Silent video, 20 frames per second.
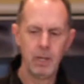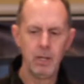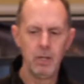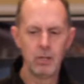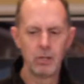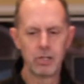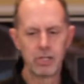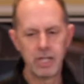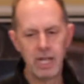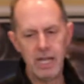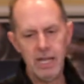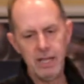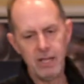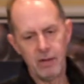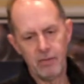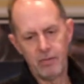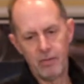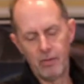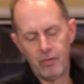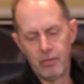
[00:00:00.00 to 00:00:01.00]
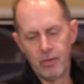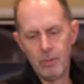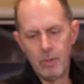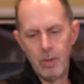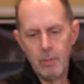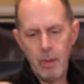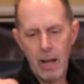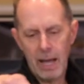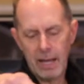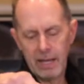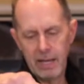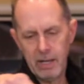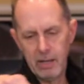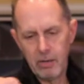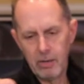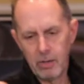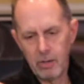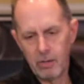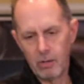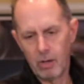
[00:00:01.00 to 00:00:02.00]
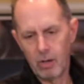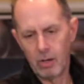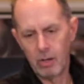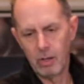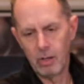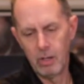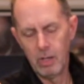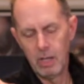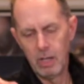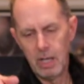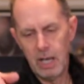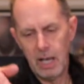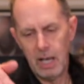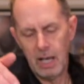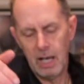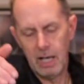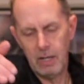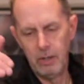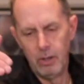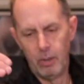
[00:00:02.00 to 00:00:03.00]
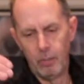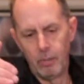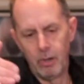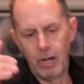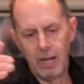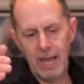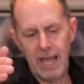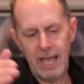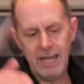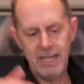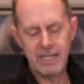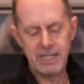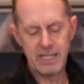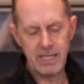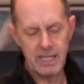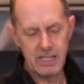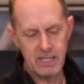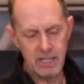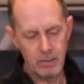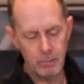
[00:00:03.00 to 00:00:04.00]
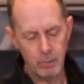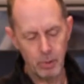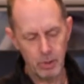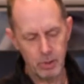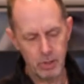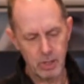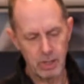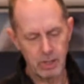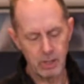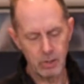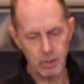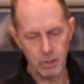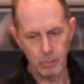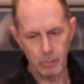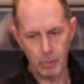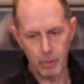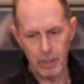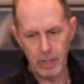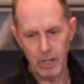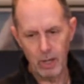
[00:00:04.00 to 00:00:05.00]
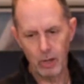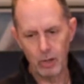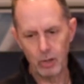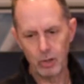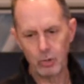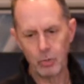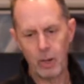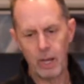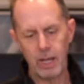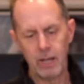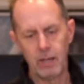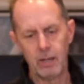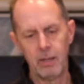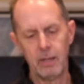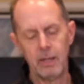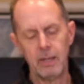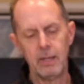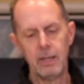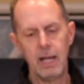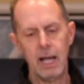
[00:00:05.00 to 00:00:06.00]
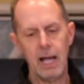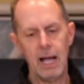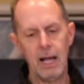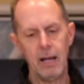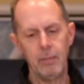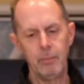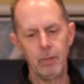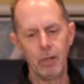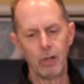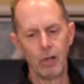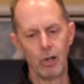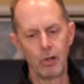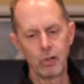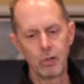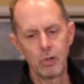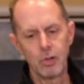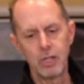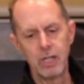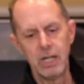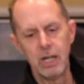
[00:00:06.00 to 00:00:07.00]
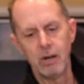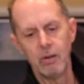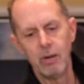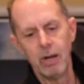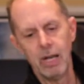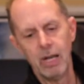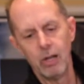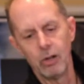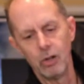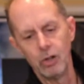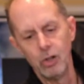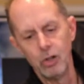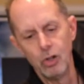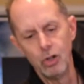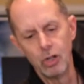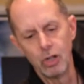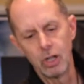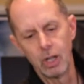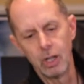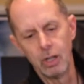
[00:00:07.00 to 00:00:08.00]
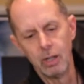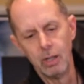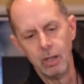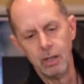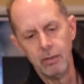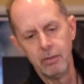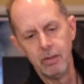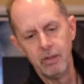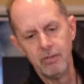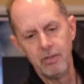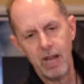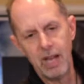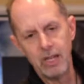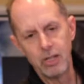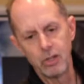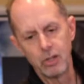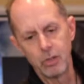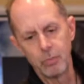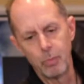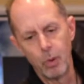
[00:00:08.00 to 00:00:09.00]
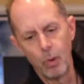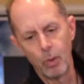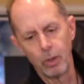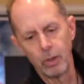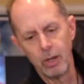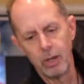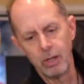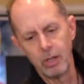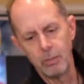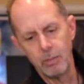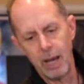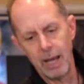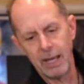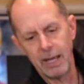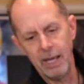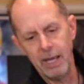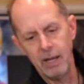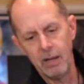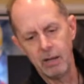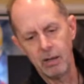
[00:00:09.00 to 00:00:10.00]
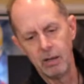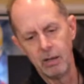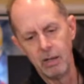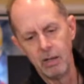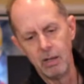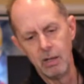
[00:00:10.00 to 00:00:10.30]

You'll see from the back here there are a number of line stage inputs, and there's a pre-out as well. You'll also see a really unusual device just poking out the back here.